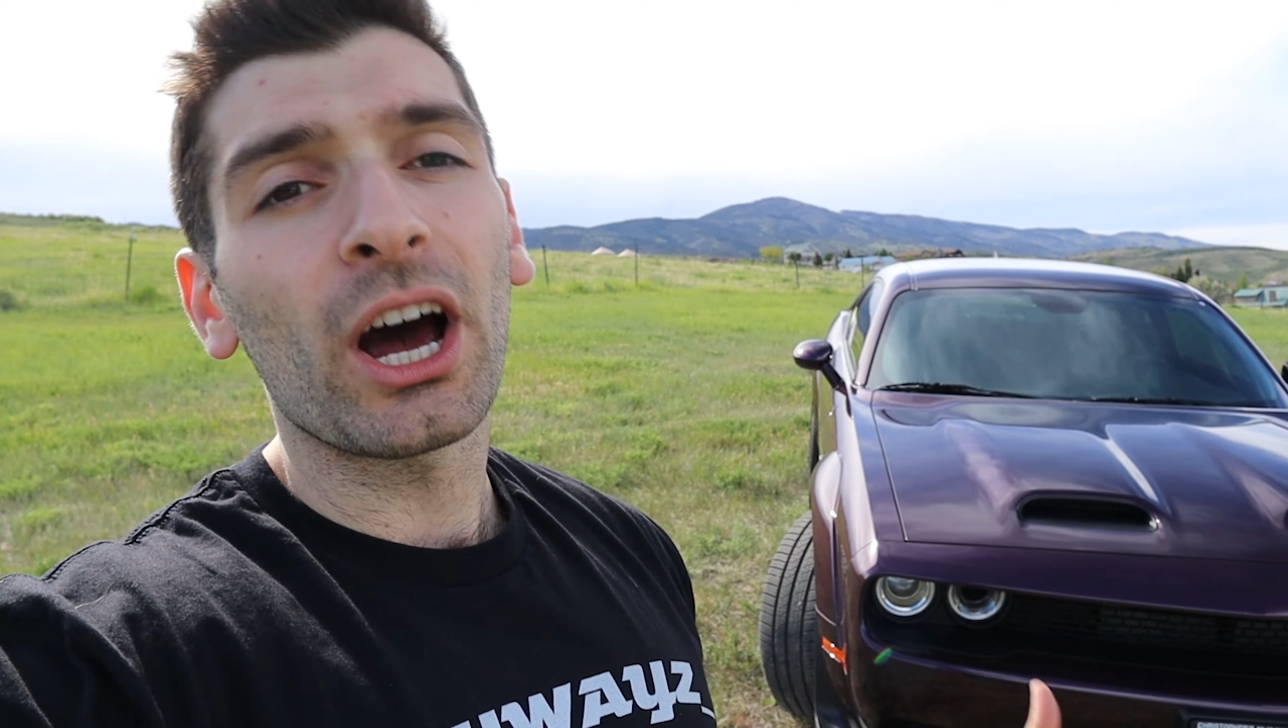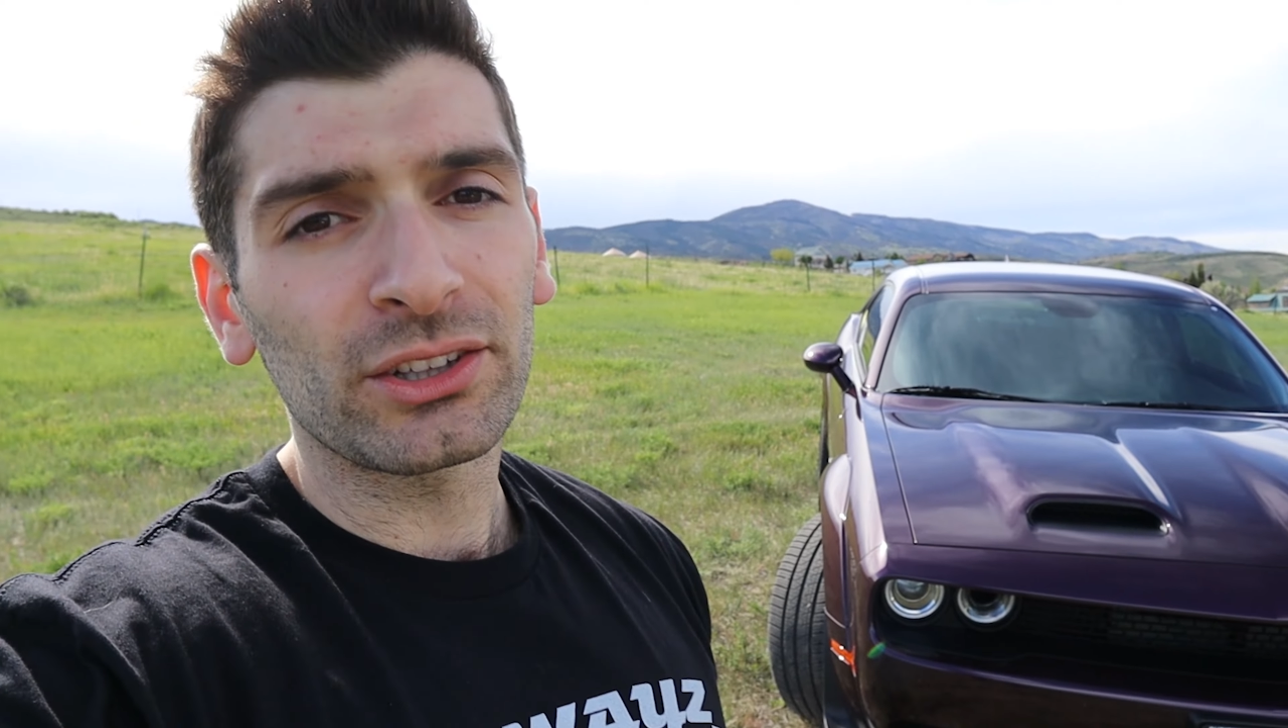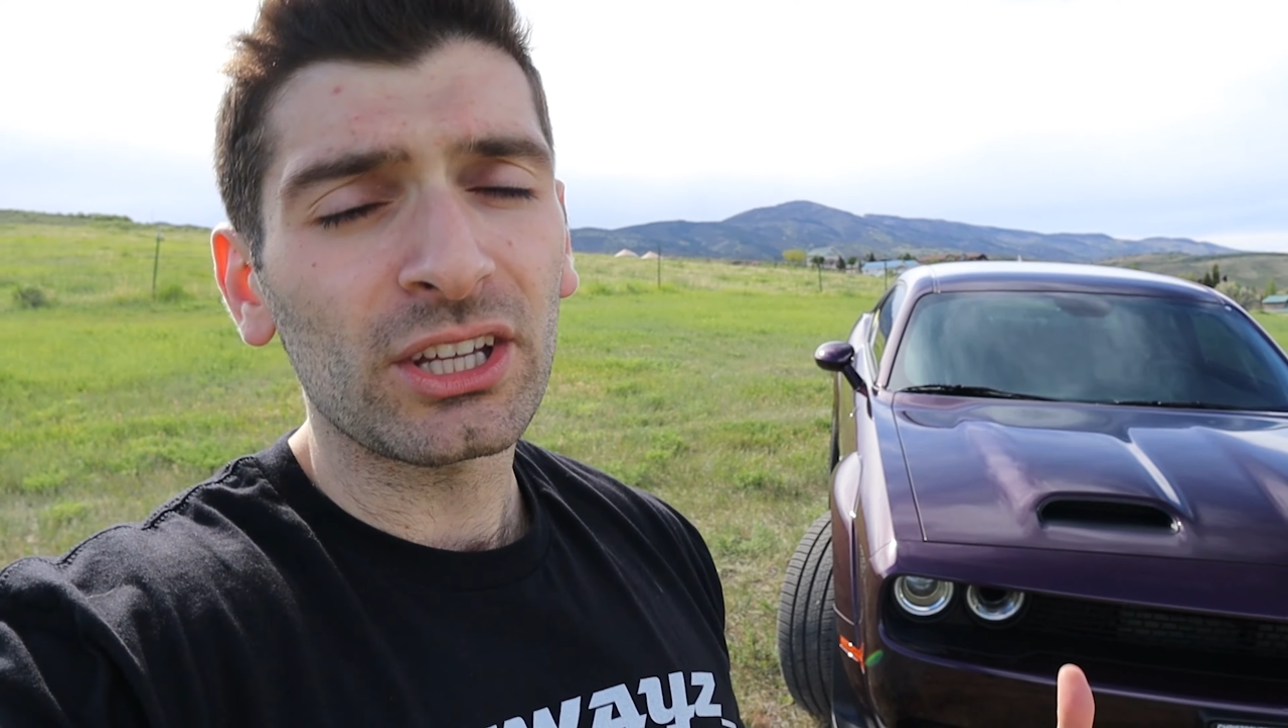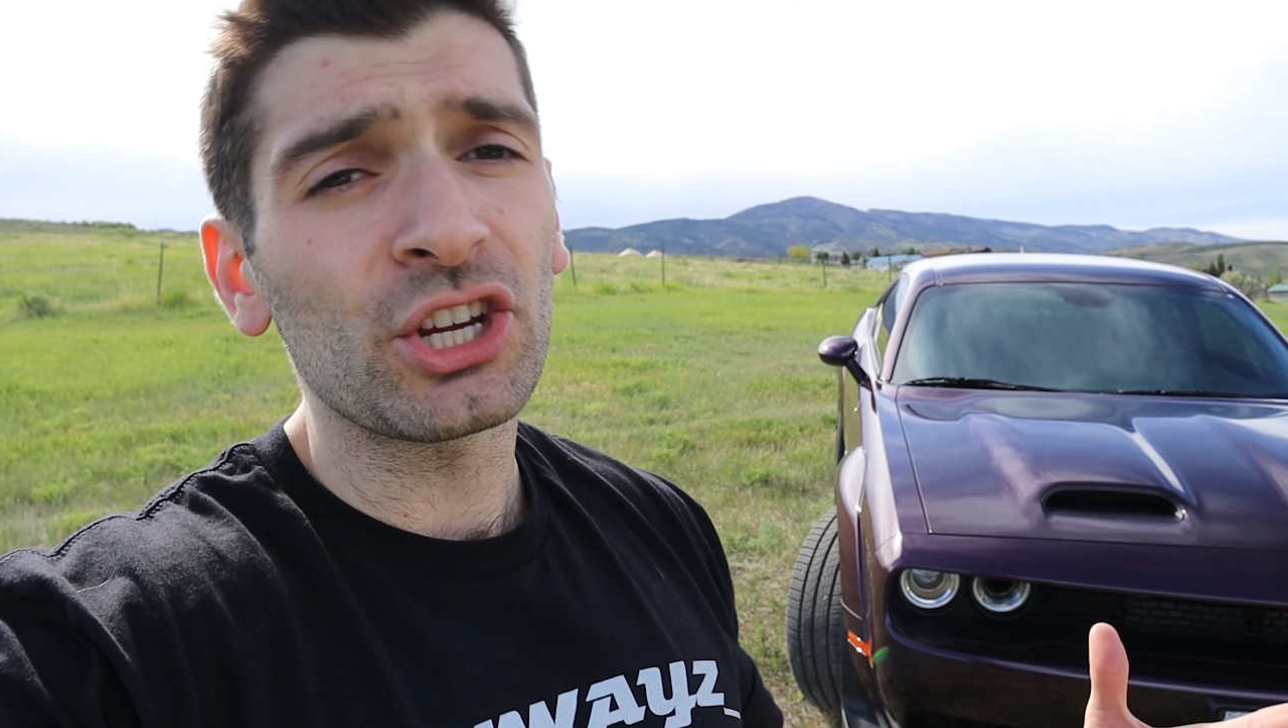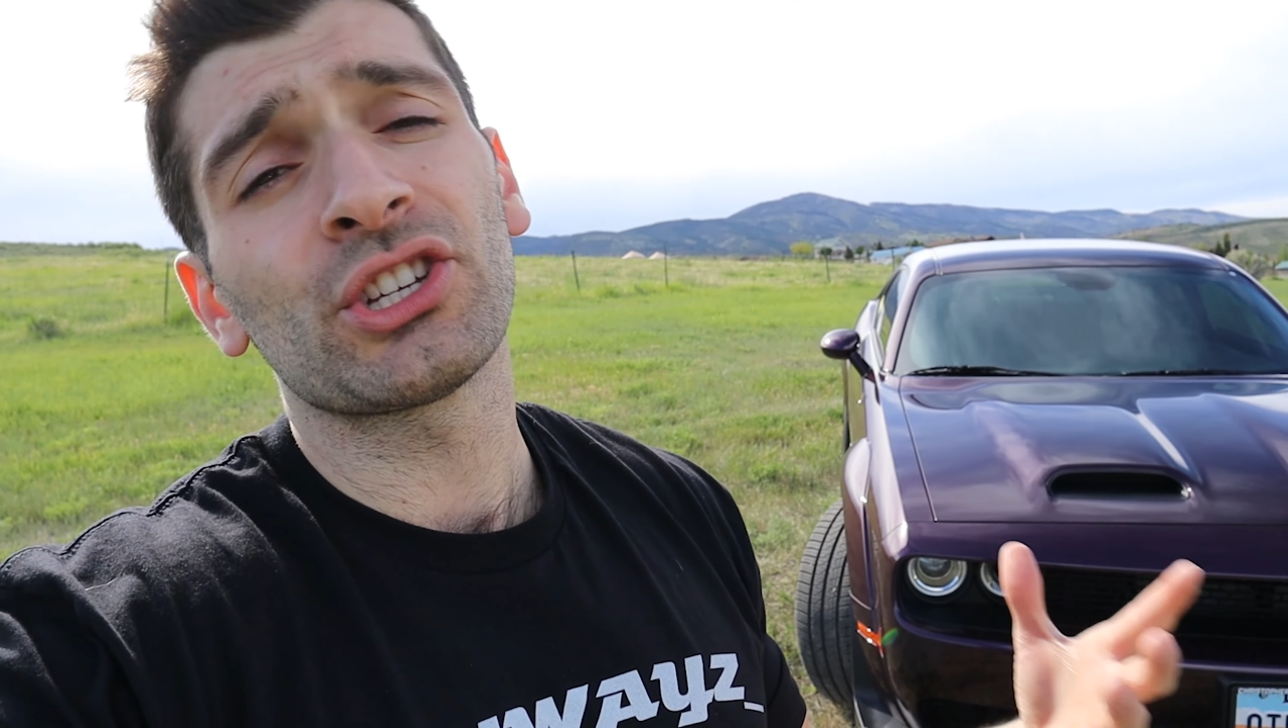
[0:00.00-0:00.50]

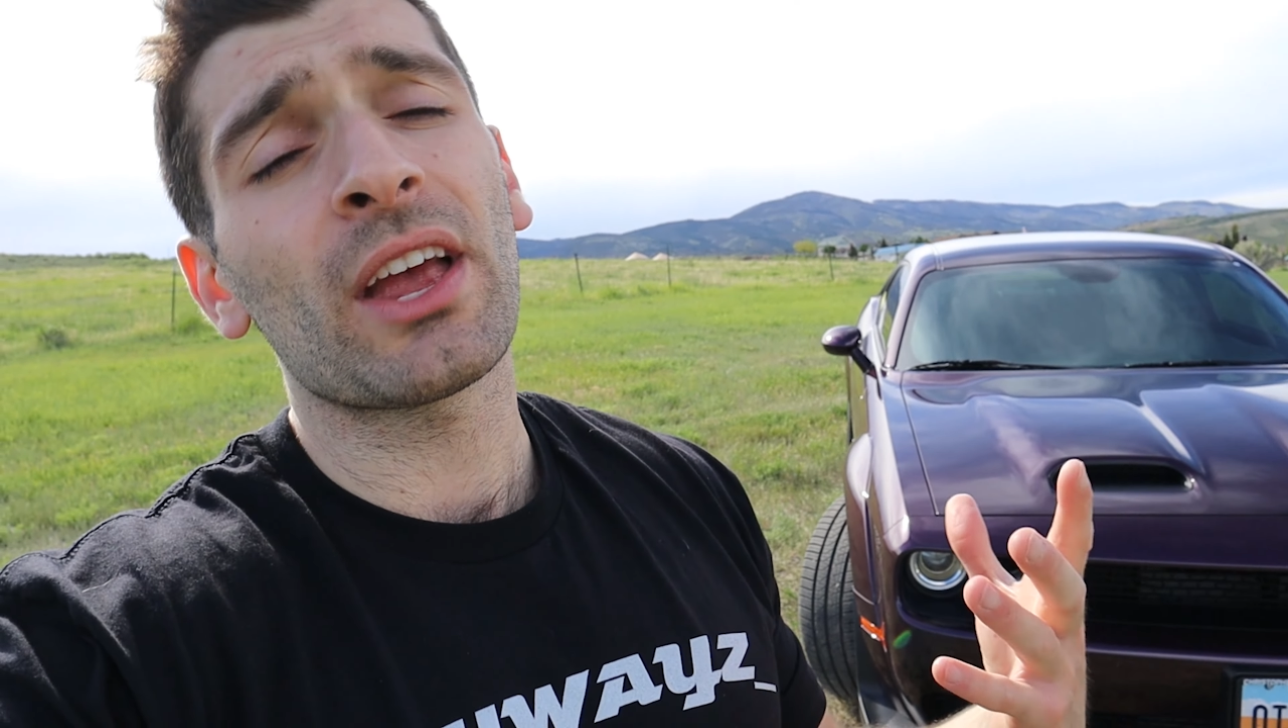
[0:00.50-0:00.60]
unleash